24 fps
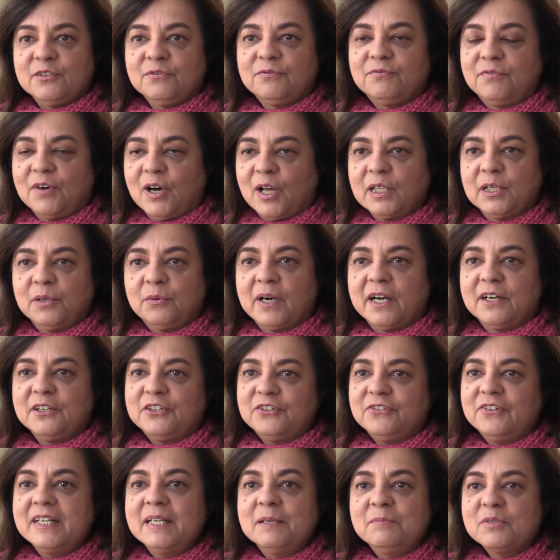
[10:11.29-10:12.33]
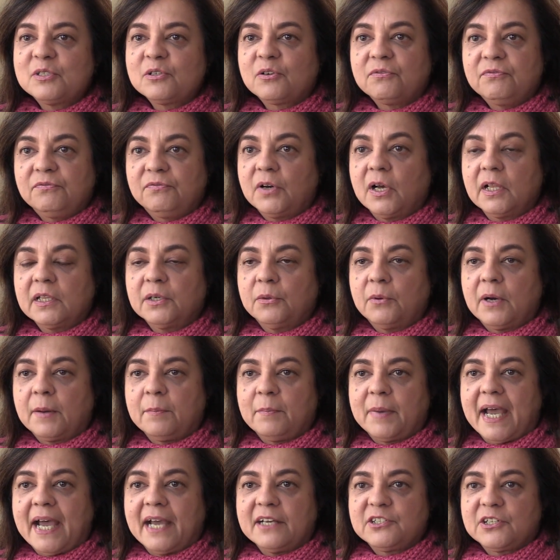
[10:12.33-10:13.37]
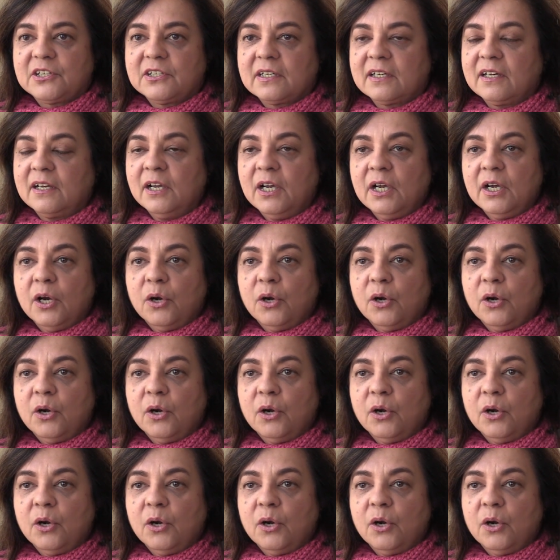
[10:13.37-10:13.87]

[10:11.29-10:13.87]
to follow our dreams or follow our passion